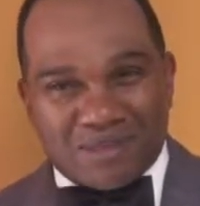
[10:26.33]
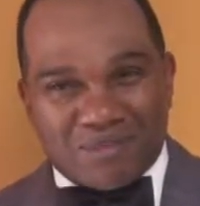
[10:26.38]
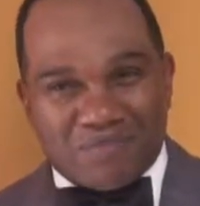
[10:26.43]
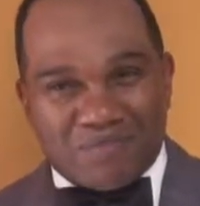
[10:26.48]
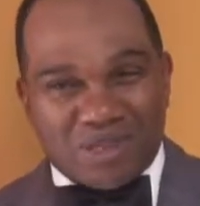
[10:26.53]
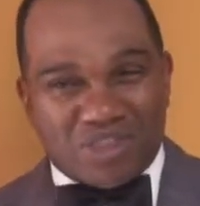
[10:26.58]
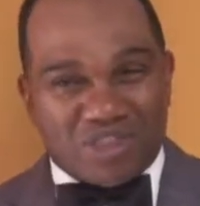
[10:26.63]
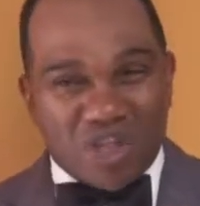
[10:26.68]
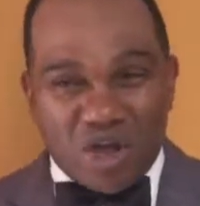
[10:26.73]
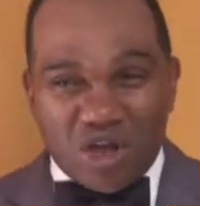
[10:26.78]

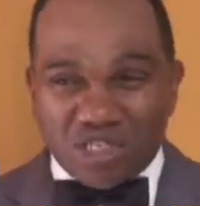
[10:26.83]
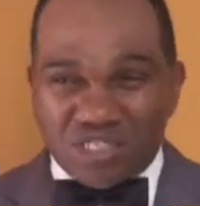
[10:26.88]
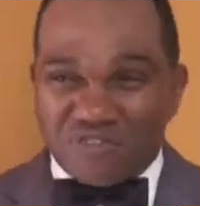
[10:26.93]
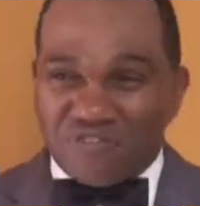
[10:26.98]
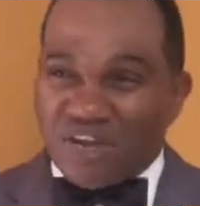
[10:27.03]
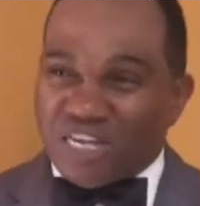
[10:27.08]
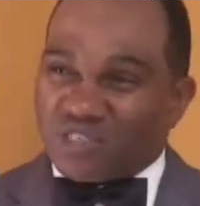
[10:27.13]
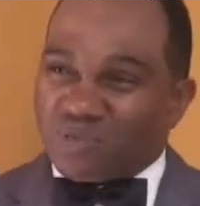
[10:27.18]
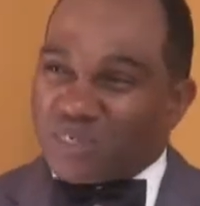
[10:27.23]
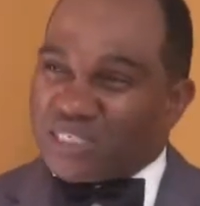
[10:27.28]
But those
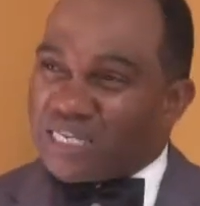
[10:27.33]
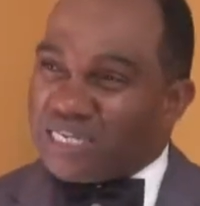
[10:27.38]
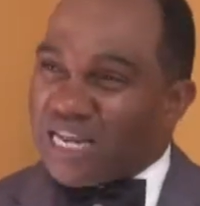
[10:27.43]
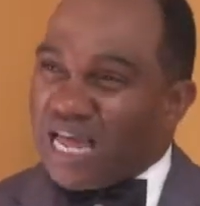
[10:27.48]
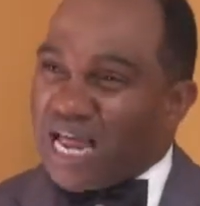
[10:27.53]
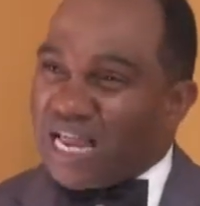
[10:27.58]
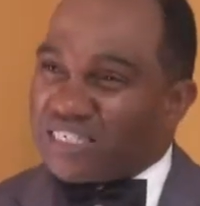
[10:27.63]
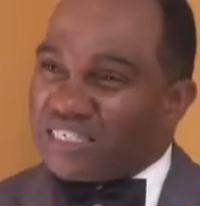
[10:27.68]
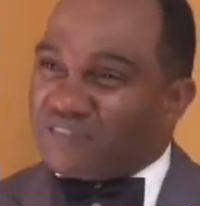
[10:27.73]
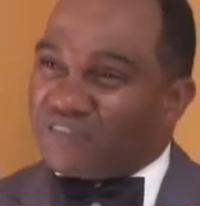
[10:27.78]
of us with the
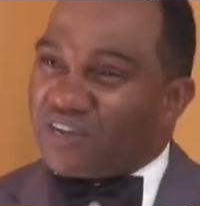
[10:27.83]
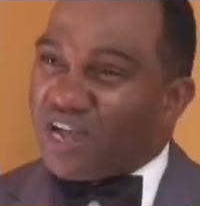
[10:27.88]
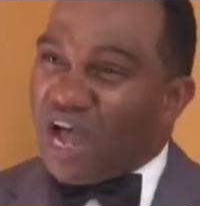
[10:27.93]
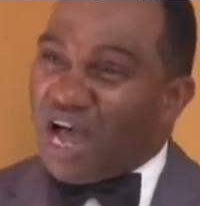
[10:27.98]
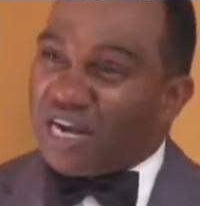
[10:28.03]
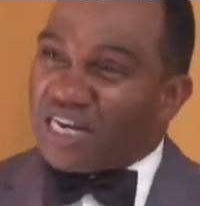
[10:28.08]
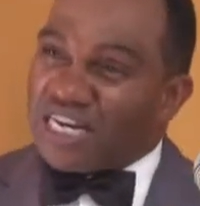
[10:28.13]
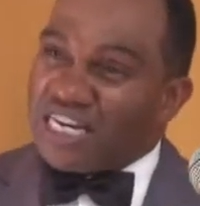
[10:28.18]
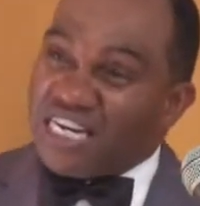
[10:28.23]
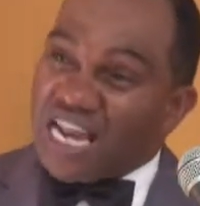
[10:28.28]
knowledge of
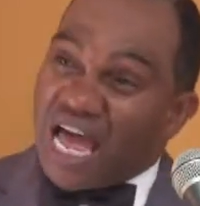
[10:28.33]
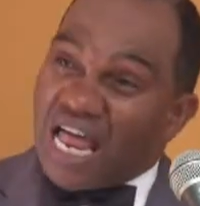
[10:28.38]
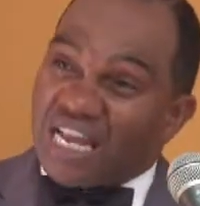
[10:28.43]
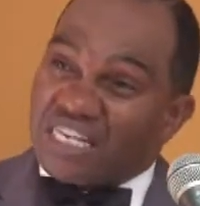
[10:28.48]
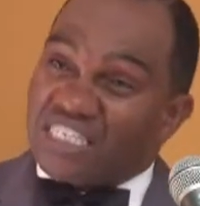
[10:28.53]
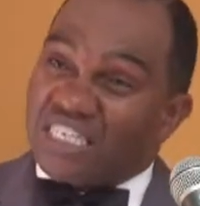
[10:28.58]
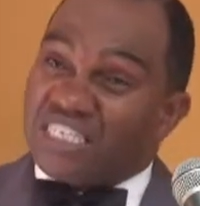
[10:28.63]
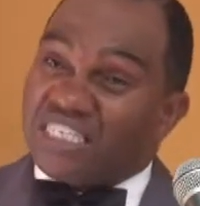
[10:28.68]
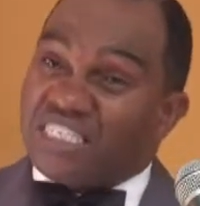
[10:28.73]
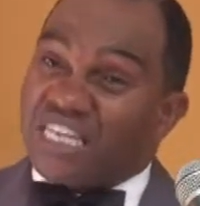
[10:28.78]
God and the
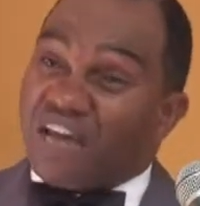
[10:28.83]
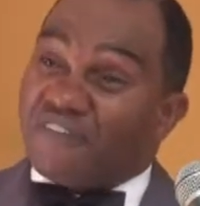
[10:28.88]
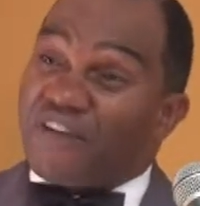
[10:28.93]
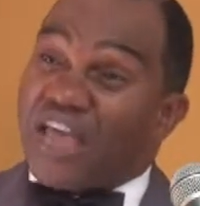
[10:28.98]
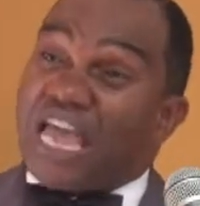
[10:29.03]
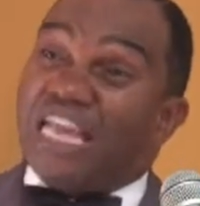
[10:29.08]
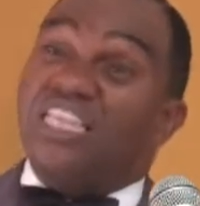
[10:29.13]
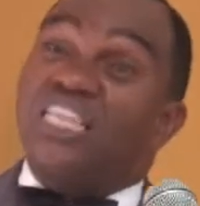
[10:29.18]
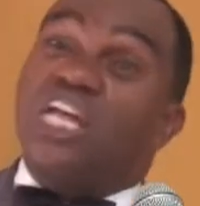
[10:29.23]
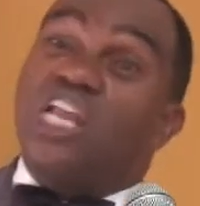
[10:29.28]
knowledge of
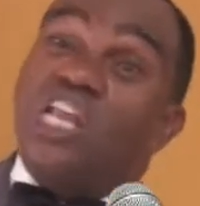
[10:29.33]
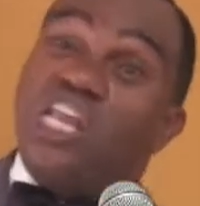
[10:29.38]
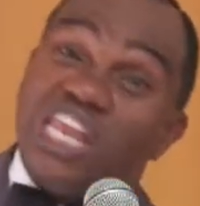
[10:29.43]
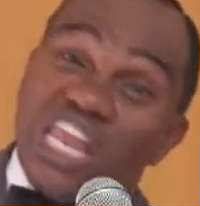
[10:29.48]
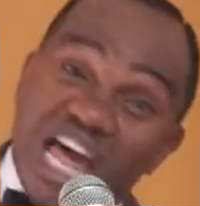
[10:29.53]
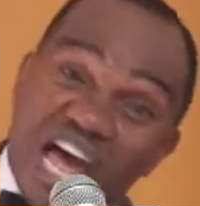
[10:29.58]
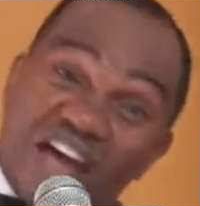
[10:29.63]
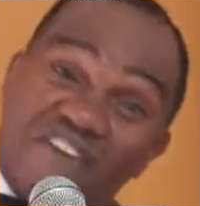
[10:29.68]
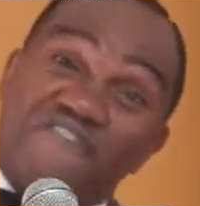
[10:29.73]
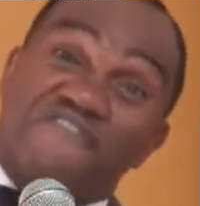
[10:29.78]
self and the
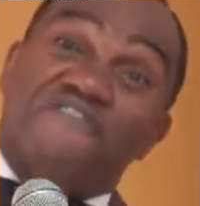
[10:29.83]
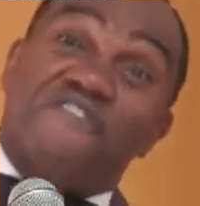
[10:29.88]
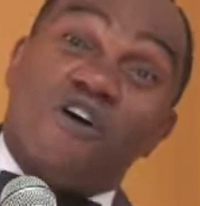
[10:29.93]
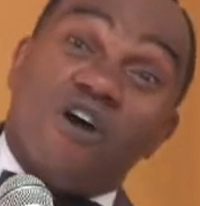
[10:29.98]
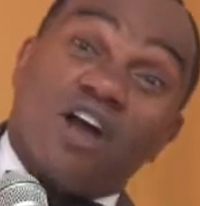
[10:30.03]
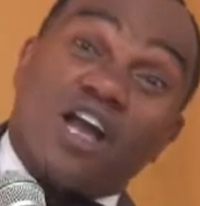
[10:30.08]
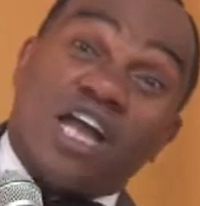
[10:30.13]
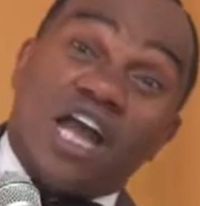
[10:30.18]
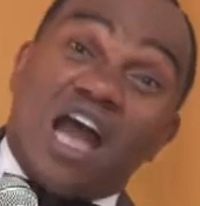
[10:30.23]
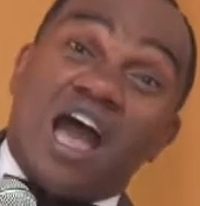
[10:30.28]
love
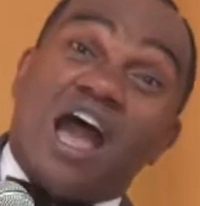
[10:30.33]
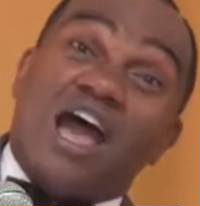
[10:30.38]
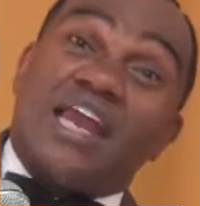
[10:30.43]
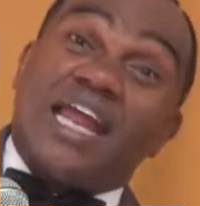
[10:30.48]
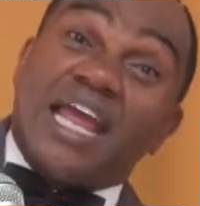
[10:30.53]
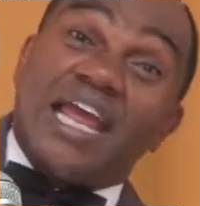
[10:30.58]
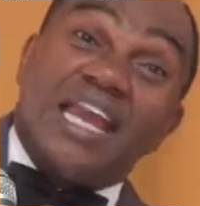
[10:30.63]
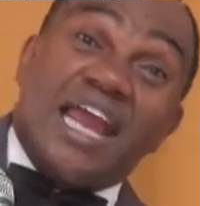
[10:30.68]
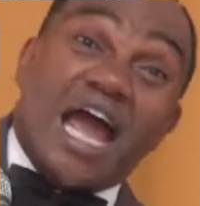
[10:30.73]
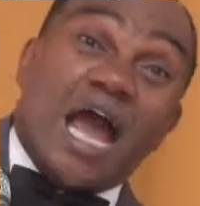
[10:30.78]
for God
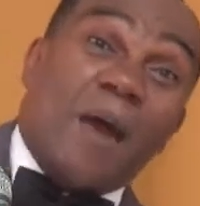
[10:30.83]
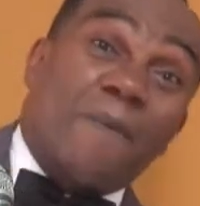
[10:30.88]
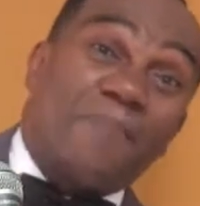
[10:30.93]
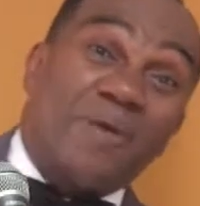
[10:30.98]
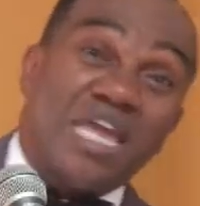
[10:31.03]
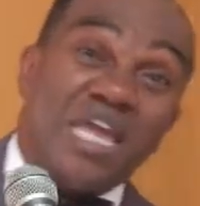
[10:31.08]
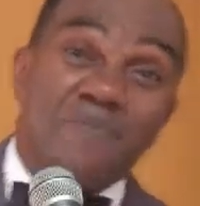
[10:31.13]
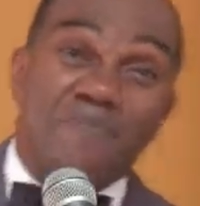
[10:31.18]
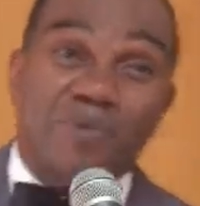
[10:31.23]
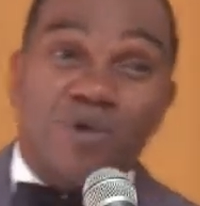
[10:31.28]
and our
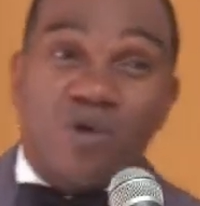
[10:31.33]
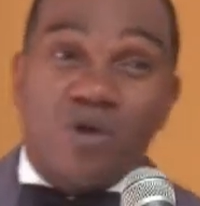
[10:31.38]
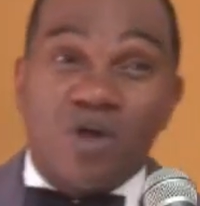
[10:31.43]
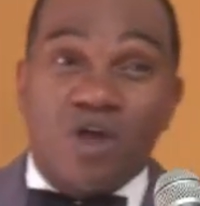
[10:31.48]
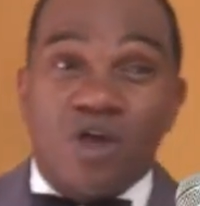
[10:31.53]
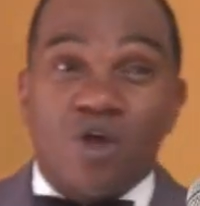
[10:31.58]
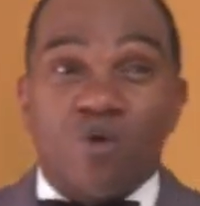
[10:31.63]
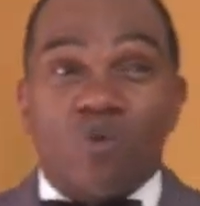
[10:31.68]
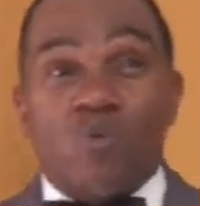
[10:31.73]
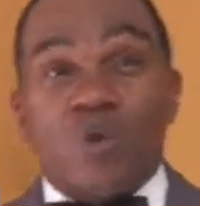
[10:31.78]
people,
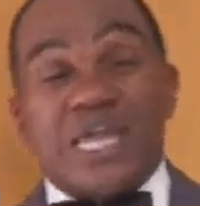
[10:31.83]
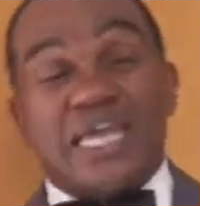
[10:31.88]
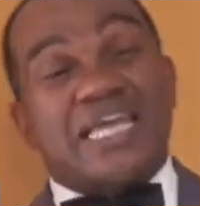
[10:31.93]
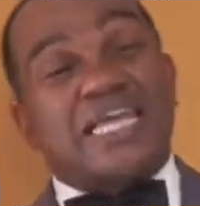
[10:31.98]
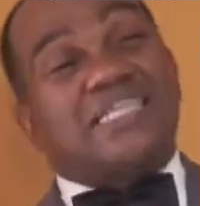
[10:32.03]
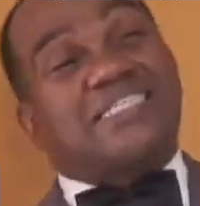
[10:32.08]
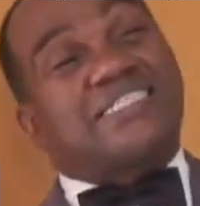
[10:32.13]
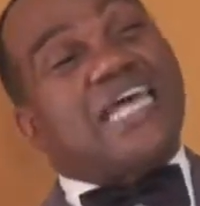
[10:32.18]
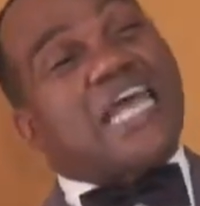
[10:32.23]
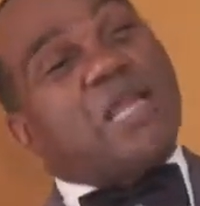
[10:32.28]
we
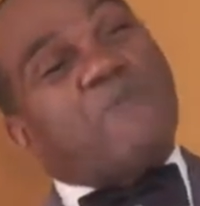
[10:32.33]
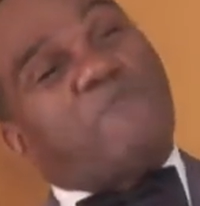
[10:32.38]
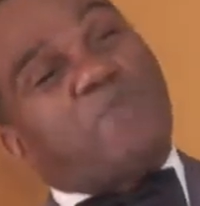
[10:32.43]
can take